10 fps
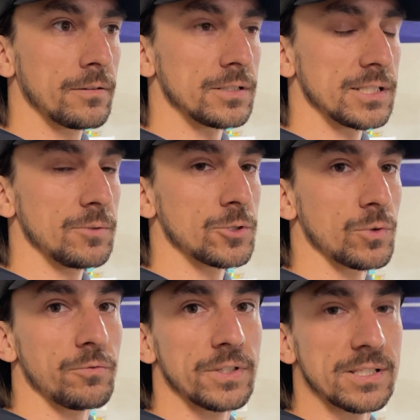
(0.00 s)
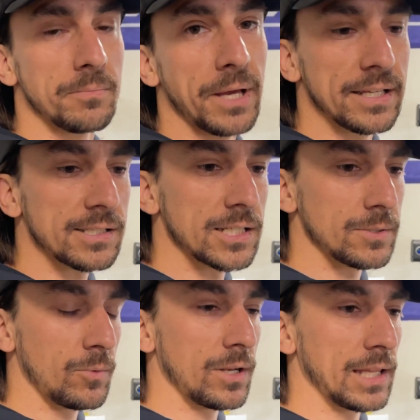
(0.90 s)
to see which one fits the best, because
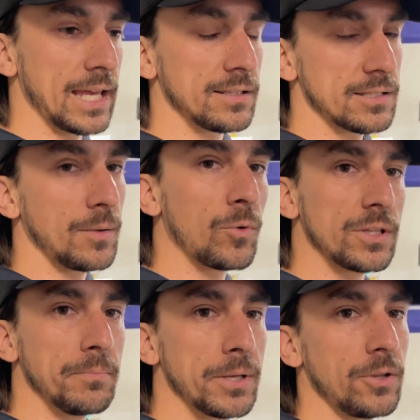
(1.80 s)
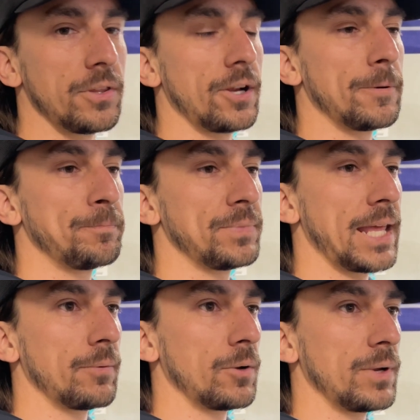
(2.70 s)
we wanna land somewhere in the middle there.
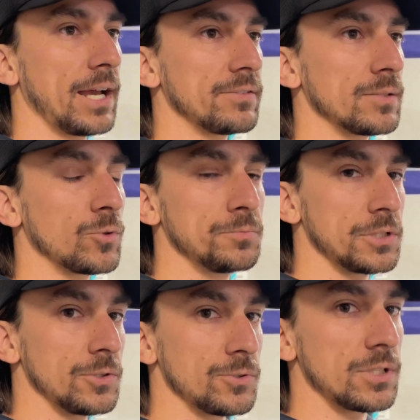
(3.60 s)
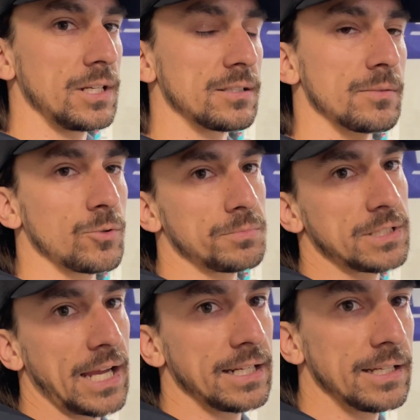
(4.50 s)
That way we have some room to loosen it and some room to
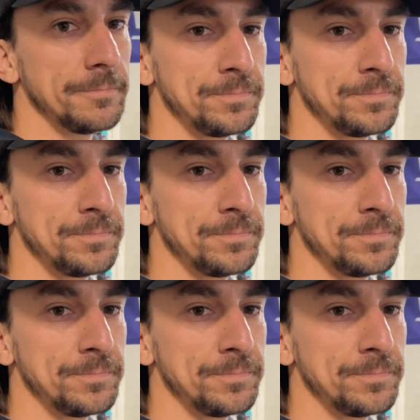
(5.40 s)
tighten it.